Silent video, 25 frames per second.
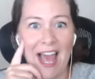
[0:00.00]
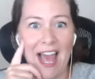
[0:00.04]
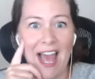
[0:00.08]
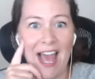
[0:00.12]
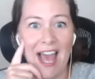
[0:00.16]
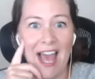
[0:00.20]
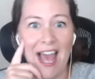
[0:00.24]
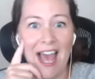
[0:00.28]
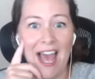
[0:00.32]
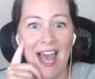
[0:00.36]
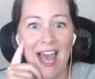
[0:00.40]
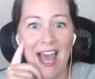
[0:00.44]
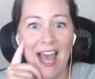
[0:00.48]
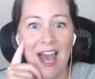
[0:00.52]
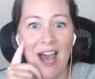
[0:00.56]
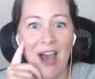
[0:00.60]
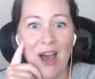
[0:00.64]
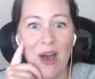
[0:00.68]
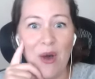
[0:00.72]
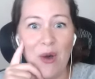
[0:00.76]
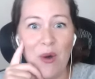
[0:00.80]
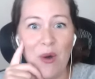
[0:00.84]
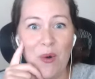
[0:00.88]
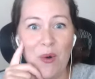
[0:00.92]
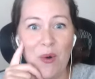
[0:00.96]

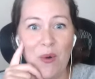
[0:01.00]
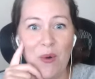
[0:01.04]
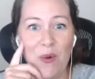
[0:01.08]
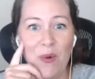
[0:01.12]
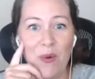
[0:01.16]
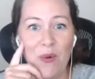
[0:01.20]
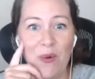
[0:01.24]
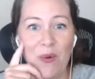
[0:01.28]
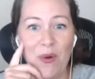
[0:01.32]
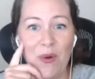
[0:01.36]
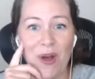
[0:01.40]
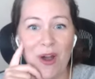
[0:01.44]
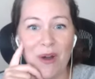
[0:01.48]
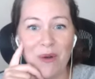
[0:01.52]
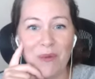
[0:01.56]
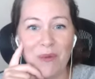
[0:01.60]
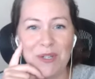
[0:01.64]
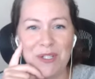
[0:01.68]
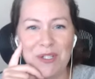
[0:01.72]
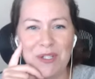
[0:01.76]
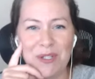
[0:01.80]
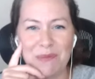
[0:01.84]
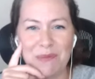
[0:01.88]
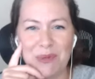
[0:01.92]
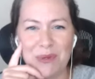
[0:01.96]
how are
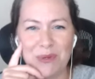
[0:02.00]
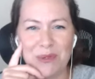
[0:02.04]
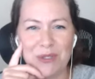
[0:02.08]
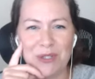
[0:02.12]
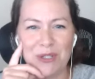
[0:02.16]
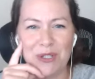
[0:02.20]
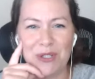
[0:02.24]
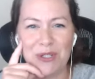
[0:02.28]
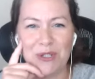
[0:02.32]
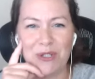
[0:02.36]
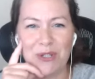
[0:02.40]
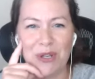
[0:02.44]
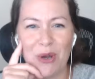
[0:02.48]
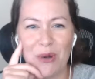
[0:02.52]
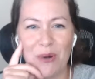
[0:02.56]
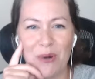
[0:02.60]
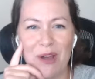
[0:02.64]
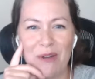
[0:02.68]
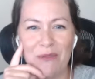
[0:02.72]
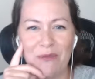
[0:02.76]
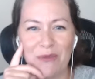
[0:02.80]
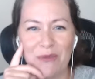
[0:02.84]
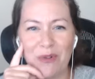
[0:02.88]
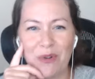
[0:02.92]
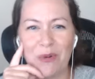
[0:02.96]
we supposed to show
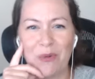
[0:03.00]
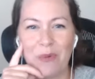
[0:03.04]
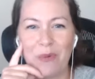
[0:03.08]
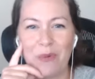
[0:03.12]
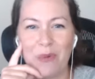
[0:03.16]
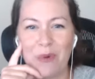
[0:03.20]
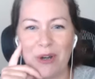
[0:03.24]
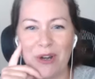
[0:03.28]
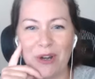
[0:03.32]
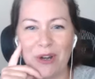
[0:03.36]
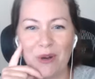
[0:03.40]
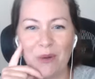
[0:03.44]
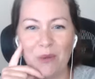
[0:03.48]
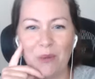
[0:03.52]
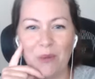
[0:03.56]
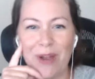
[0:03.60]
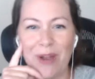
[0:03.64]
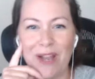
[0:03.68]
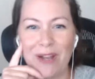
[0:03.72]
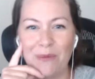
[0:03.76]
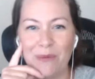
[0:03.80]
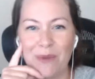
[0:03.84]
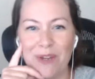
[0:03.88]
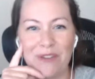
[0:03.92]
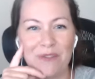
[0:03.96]
up for work
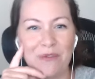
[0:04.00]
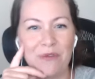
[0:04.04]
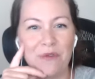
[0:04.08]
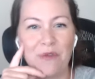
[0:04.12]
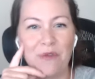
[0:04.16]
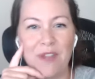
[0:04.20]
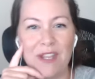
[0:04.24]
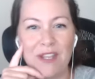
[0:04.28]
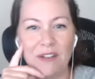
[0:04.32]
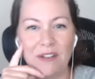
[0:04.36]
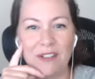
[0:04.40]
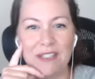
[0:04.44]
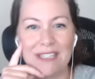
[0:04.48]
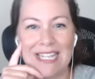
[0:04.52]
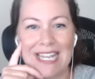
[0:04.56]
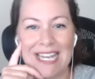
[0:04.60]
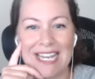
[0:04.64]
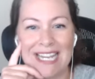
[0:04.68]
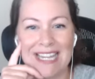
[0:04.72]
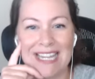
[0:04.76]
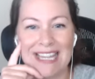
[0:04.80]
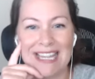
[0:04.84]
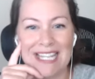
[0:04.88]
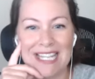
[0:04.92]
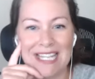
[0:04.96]
when we feel
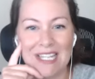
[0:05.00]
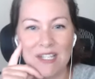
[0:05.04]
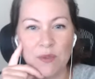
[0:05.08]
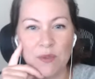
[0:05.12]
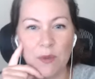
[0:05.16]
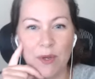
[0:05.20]
like this?